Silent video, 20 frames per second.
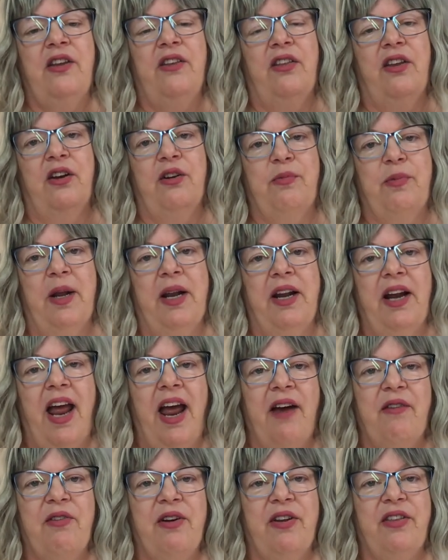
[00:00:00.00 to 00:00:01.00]
They've been,
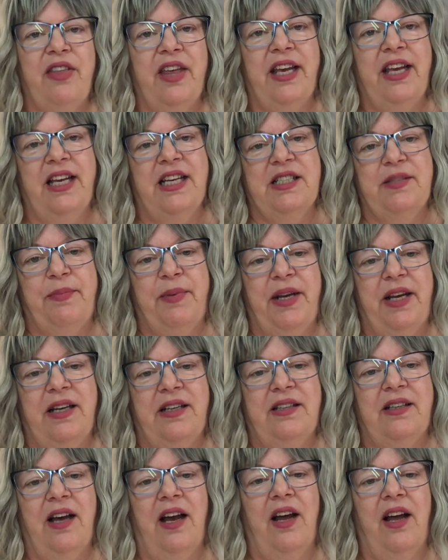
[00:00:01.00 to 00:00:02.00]
everything is
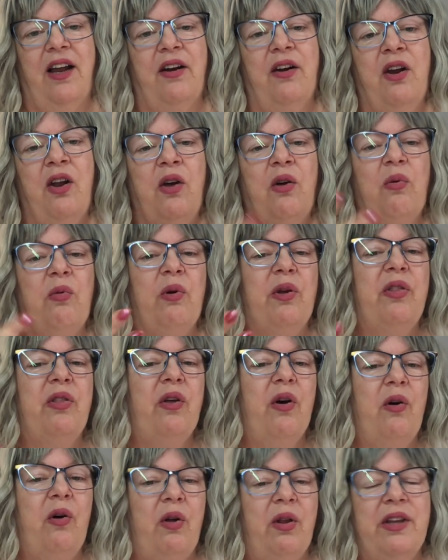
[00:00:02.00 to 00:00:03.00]
being done with
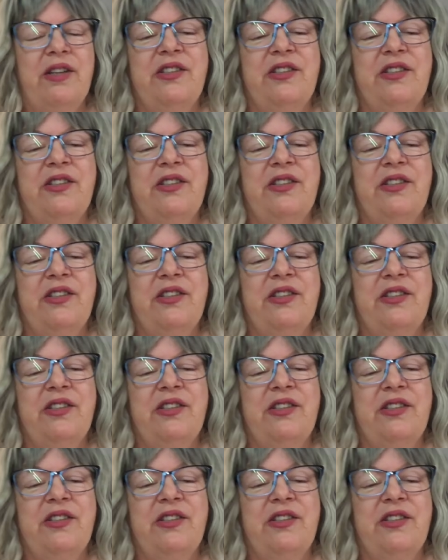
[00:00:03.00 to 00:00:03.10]
the whole,